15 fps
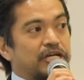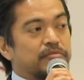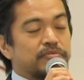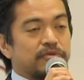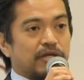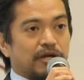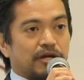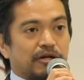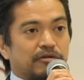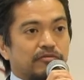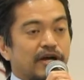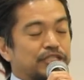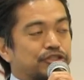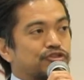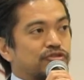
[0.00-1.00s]
up their
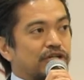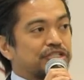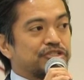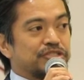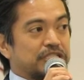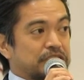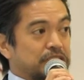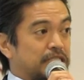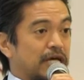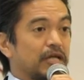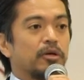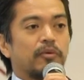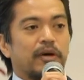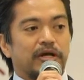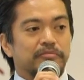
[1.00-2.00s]
registration in
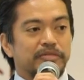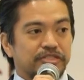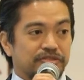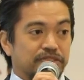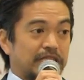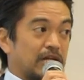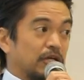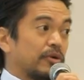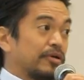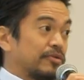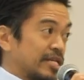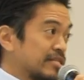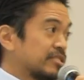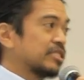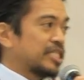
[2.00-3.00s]
Delaware because Delaware
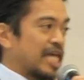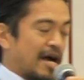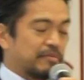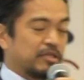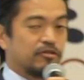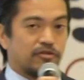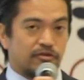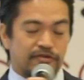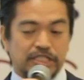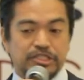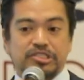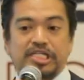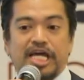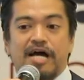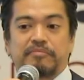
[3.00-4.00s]
is the capital for
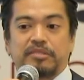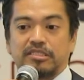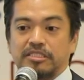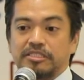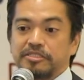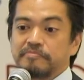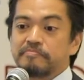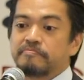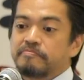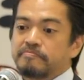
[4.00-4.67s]
venture capitalism.